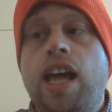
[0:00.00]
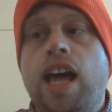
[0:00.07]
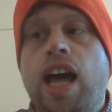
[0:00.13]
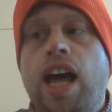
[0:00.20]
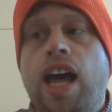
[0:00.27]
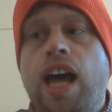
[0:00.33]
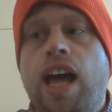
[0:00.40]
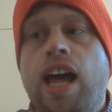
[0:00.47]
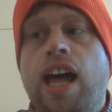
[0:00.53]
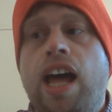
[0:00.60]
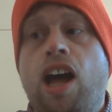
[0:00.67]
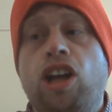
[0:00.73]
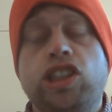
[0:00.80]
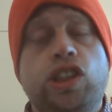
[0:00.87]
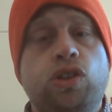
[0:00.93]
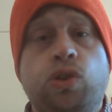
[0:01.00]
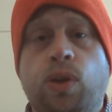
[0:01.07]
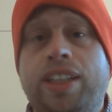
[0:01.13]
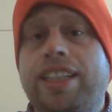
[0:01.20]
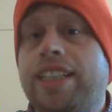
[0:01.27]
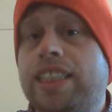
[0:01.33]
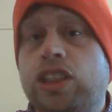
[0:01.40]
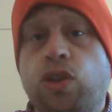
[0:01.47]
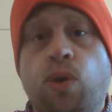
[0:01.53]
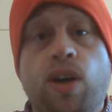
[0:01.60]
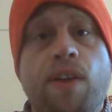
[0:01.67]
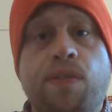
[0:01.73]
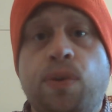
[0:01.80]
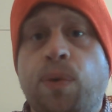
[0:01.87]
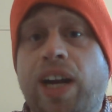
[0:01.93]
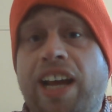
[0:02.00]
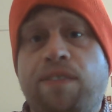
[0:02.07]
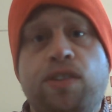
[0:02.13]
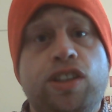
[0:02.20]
Uh, also, join the Discord if you want to have